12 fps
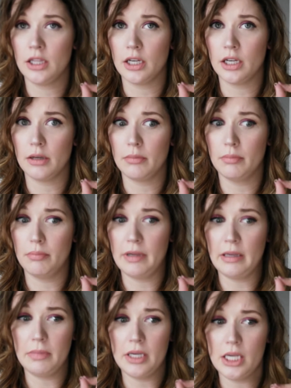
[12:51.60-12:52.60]

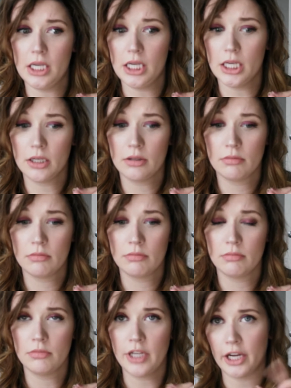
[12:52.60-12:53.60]
BB
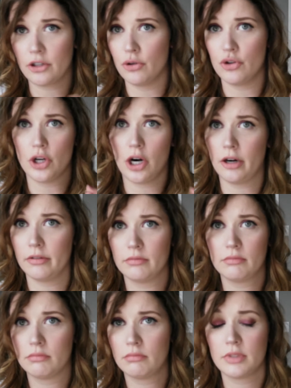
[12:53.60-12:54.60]
Dr. Jart
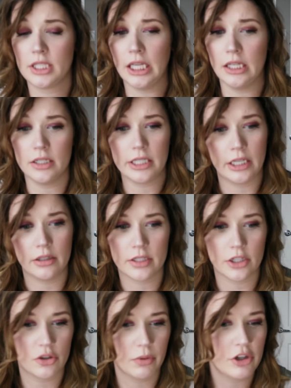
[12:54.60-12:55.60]
skin tint
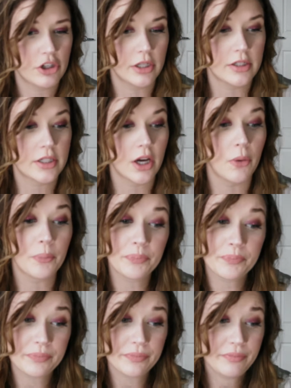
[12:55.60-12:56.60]
situation. So
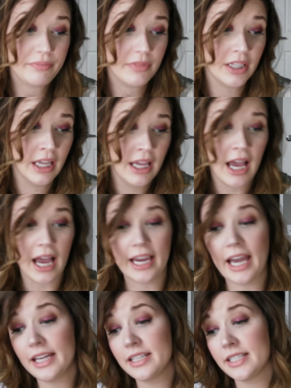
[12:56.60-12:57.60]
I
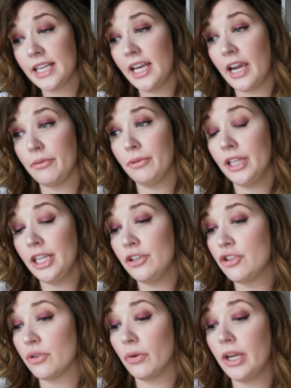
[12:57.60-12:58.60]
gotta say, I really
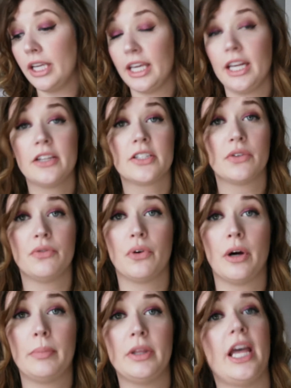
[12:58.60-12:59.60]
enjoy getting
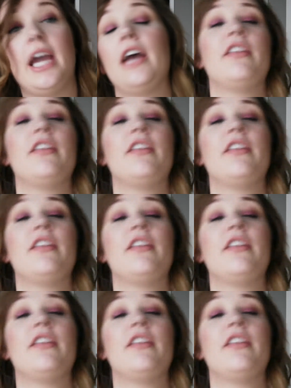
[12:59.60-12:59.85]
Sephora Play.